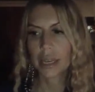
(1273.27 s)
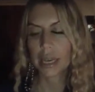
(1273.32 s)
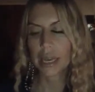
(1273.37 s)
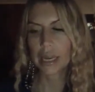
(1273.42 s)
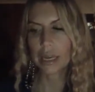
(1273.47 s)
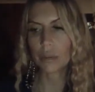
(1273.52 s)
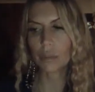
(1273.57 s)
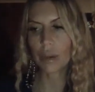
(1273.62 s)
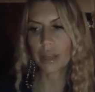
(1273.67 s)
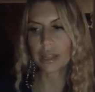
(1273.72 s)

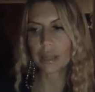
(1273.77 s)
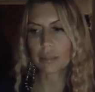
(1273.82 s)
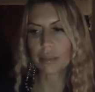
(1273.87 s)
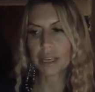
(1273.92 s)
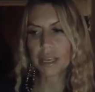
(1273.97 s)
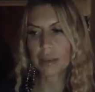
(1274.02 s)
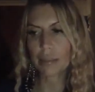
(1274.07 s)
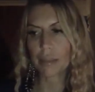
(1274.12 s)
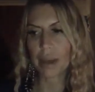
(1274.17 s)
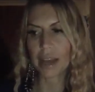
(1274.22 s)
Anyway, let me
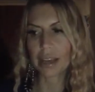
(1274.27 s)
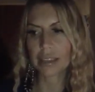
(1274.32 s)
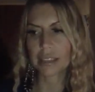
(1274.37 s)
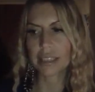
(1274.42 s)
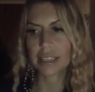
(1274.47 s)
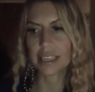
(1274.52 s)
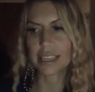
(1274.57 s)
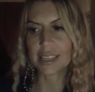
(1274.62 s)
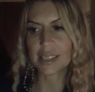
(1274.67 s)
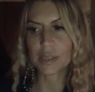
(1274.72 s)
get back to
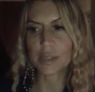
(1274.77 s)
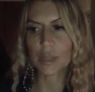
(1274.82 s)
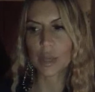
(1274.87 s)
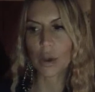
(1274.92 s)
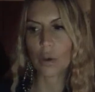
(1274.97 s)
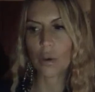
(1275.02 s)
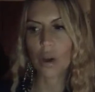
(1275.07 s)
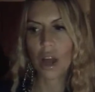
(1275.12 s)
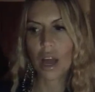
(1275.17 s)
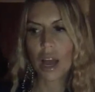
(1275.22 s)
this.
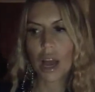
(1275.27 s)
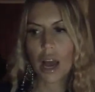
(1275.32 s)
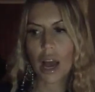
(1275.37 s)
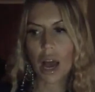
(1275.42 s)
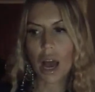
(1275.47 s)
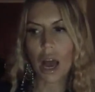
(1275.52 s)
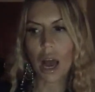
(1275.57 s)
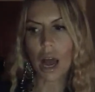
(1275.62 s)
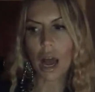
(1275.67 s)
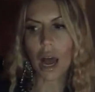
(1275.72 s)
So
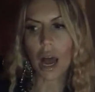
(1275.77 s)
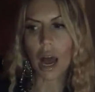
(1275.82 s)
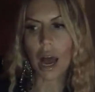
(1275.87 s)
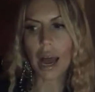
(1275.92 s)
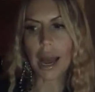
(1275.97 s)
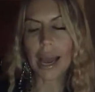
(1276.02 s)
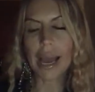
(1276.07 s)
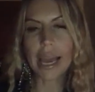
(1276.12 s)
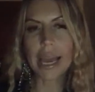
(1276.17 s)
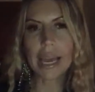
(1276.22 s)

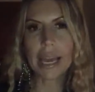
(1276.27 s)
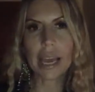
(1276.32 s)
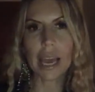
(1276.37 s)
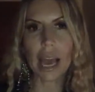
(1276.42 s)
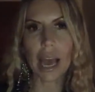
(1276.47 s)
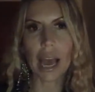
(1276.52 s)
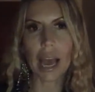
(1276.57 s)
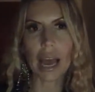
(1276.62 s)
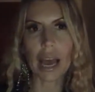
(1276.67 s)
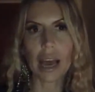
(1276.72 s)
I
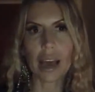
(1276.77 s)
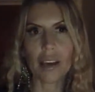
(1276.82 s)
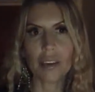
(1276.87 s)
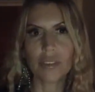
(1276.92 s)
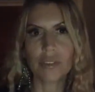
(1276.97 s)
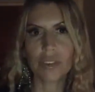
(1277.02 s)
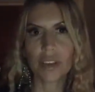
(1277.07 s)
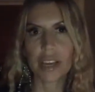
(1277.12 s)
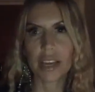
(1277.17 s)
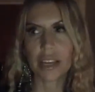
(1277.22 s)

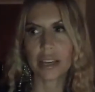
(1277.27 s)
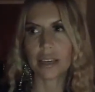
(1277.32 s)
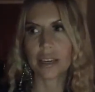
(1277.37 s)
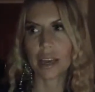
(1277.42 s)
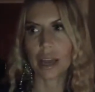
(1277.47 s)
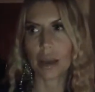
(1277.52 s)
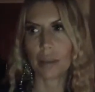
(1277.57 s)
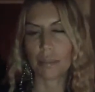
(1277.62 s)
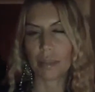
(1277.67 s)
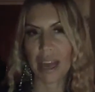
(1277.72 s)
have an
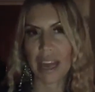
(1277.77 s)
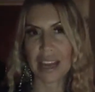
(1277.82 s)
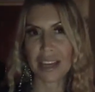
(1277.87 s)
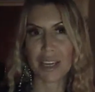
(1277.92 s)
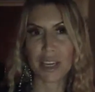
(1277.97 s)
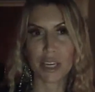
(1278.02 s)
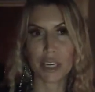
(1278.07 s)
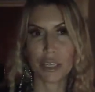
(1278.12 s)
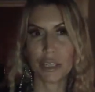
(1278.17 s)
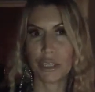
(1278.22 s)

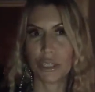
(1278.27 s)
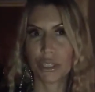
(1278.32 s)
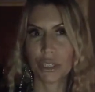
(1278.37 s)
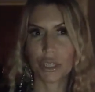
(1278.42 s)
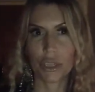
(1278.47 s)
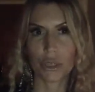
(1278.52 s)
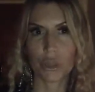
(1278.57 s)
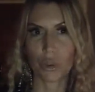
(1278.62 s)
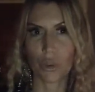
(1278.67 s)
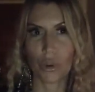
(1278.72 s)
appendage
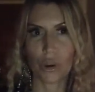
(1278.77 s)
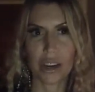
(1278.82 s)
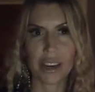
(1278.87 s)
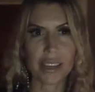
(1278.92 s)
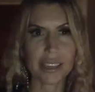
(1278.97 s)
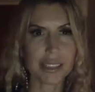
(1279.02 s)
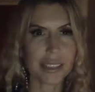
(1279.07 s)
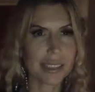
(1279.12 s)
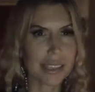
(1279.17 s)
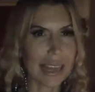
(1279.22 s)
to
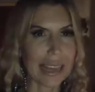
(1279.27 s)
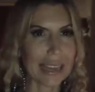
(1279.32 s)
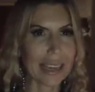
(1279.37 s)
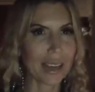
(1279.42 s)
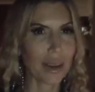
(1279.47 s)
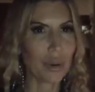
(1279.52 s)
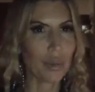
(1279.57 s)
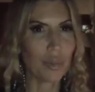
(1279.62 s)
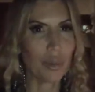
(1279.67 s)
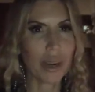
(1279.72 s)
Taurus. Like
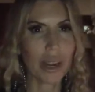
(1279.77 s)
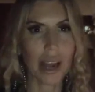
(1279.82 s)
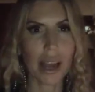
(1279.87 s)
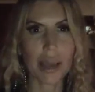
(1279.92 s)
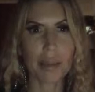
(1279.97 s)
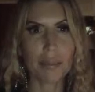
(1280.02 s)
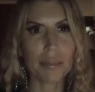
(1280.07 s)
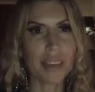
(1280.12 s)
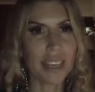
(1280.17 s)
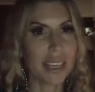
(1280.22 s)
when I
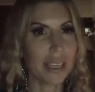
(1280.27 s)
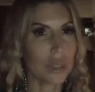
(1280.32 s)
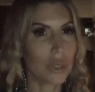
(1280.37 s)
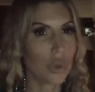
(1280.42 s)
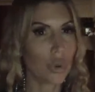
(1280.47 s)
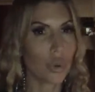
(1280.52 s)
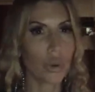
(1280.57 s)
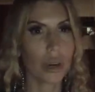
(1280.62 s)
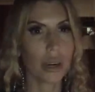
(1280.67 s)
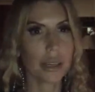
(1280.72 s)
meet
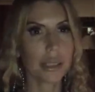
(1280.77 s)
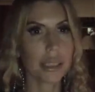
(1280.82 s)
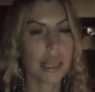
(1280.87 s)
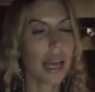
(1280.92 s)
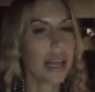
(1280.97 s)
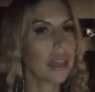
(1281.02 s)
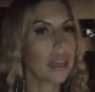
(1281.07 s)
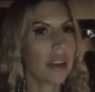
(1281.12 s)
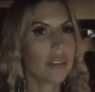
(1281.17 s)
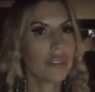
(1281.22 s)
Taurus,
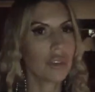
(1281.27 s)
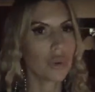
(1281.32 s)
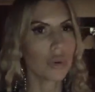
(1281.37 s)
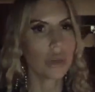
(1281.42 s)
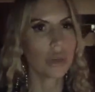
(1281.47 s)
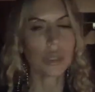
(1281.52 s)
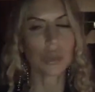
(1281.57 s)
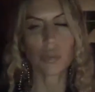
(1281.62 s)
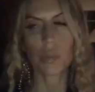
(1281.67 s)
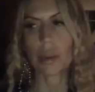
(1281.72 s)
I love
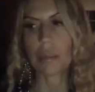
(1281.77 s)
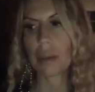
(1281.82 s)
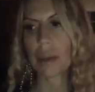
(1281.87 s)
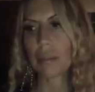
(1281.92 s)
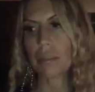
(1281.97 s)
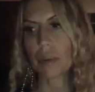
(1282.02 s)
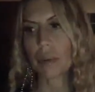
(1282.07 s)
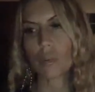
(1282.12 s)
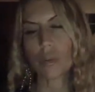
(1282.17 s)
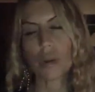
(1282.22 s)
Taurus women,
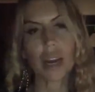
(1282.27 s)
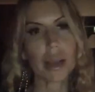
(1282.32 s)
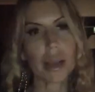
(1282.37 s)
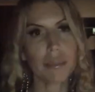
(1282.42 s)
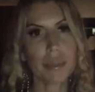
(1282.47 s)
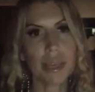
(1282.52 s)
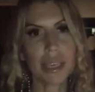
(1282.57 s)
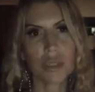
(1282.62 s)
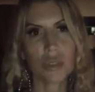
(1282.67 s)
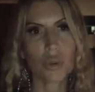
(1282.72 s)
but when I
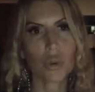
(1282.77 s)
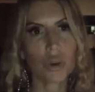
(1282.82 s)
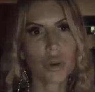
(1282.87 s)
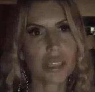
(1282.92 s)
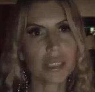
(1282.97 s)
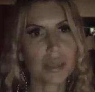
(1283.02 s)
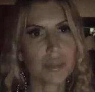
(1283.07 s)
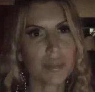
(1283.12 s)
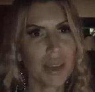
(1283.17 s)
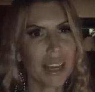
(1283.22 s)
meet
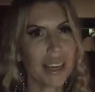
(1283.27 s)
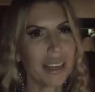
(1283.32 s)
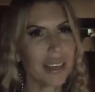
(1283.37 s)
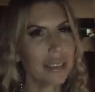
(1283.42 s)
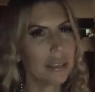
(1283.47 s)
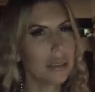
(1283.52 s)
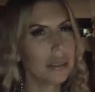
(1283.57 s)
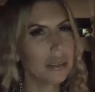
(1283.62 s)
Taurus men,